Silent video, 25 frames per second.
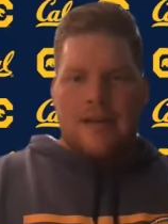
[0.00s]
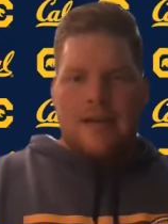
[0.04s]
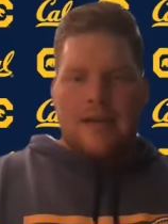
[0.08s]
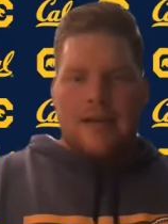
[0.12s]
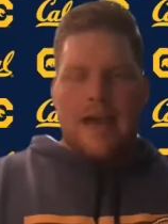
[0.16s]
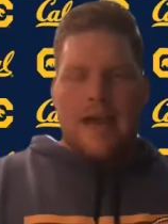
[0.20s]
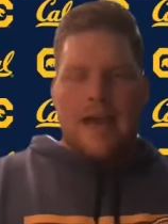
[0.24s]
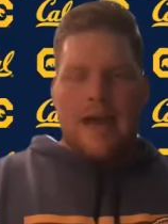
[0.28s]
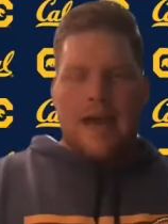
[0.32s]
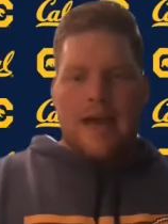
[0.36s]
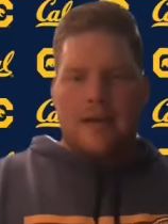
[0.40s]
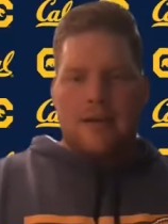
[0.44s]

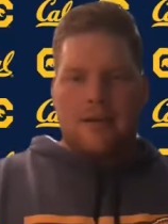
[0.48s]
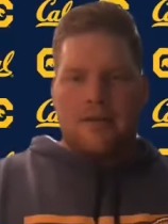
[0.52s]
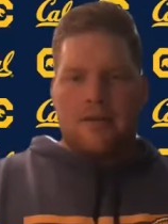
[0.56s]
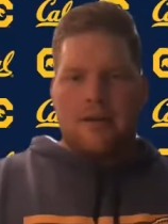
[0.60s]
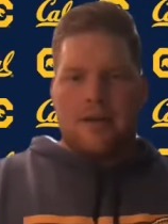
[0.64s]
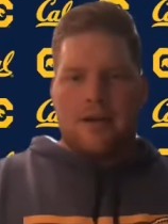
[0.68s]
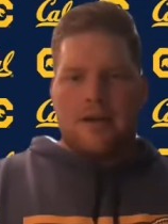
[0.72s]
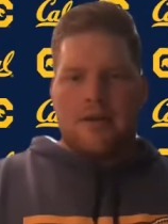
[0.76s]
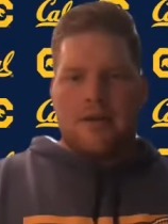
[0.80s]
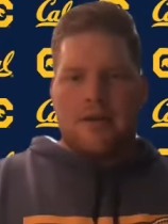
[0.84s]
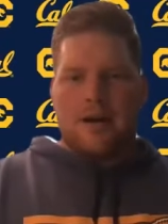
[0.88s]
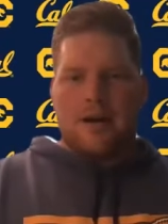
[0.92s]
Yeah, you
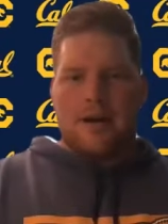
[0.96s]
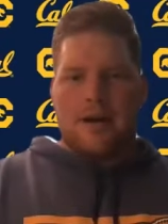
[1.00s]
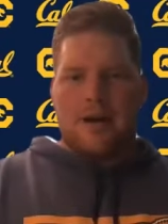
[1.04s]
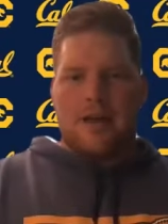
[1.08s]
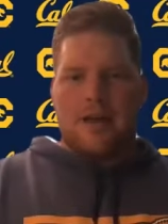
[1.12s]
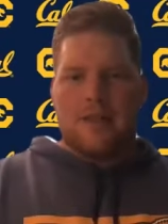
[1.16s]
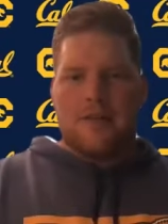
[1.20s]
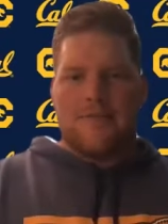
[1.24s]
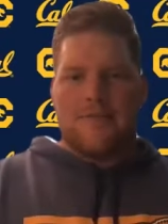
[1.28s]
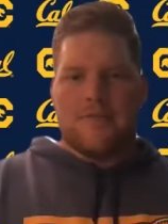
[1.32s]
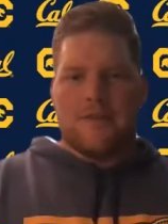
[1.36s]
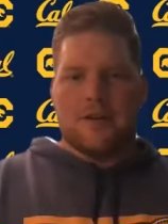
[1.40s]
know, uh,
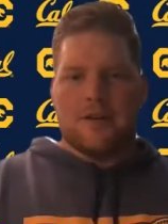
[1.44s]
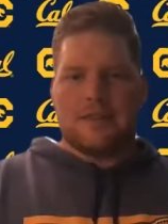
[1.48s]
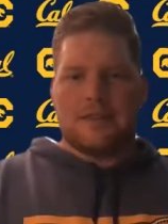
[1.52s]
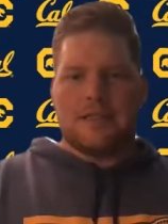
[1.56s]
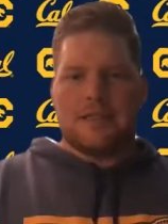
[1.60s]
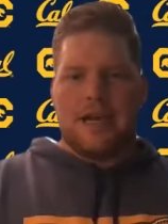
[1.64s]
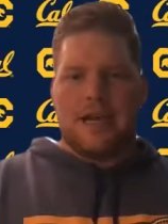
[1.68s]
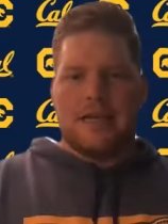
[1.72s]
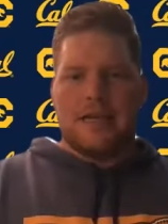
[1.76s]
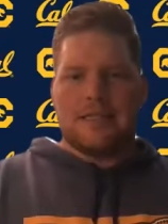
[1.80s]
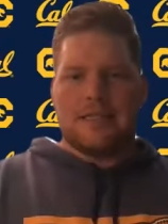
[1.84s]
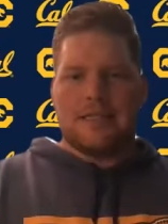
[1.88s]
the first
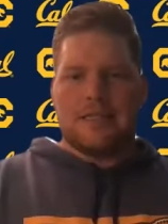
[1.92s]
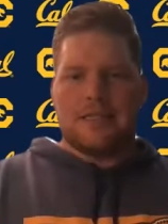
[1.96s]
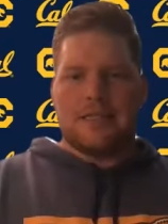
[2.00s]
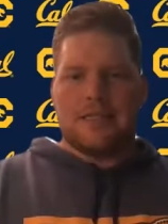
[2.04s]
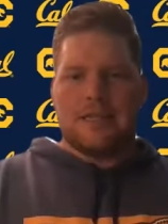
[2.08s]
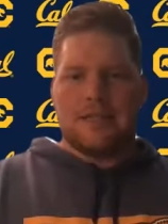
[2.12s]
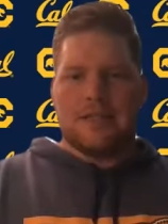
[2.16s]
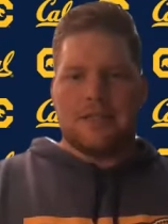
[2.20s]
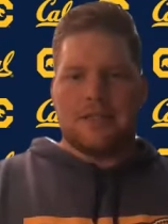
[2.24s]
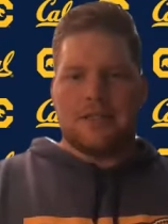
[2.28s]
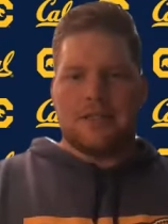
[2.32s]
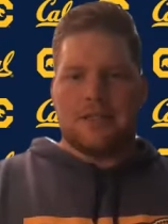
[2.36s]
signs of this
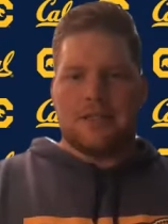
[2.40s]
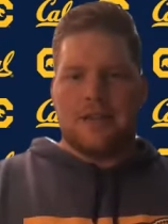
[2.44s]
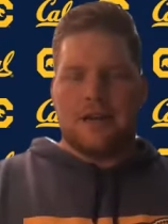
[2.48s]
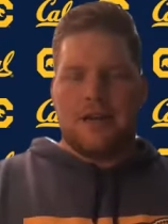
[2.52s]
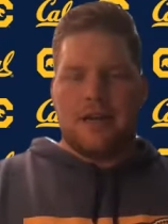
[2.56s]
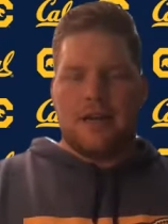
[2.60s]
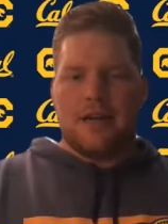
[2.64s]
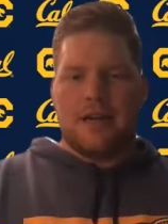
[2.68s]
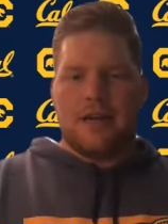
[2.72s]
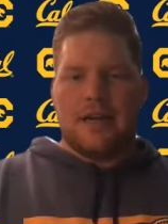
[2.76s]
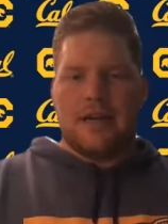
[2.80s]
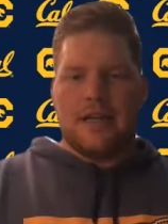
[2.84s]
energy,
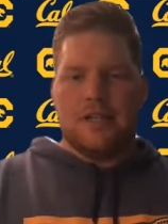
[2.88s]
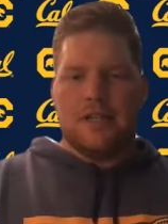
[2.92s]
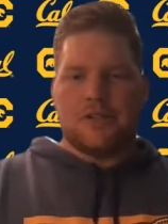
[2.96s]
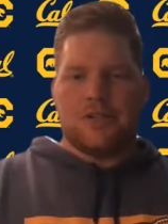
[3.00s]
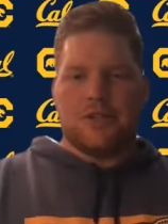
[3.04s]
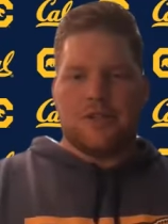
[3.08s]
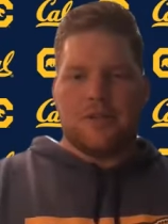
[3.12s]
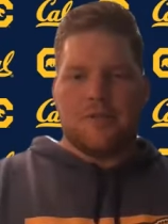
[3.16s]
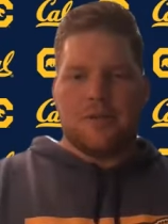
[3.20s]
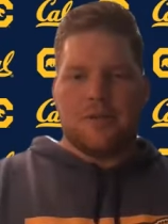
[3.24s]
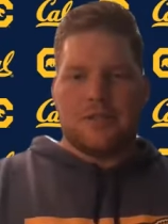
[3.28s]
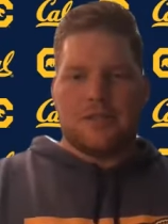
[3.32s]
uh,
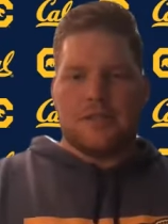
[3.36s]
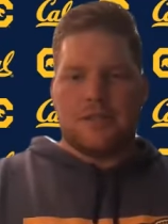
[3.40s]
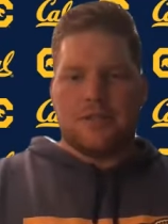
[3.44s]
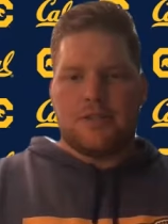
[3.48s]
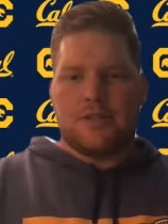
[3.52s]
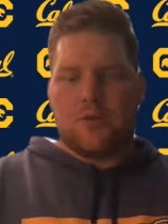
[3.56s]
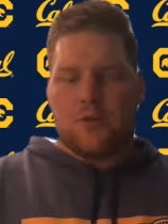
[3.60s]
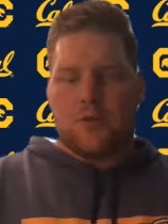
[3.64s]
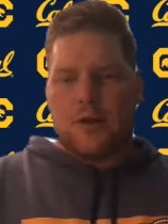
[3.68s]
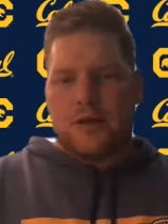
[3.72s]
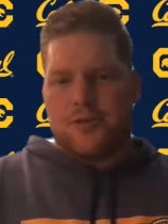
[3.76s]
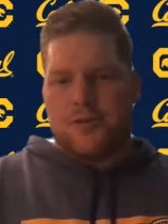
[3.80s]
injury was in
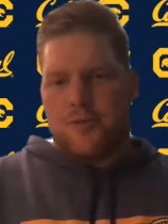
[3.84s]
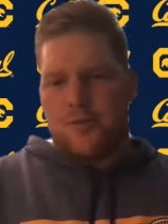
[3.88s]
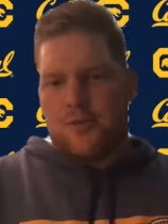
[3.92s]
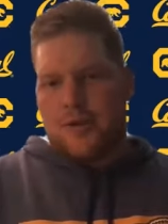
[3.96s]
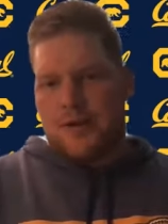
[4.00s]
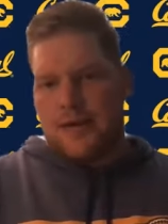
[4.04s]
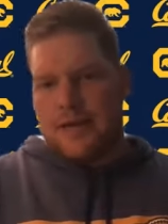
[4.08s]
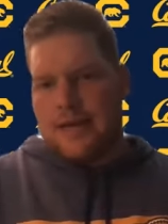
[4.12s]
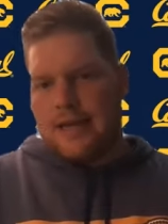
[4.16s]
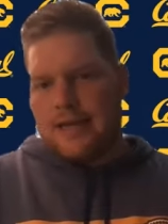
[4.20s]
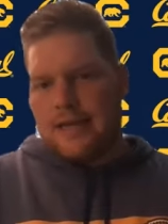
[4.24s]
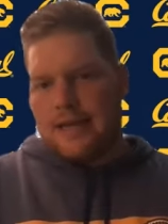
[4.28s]

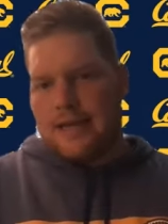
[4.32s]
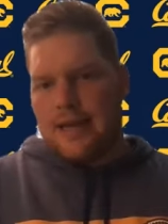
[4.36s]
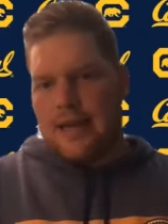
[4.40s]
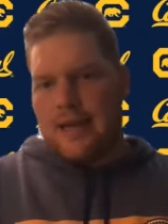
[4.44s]
2020,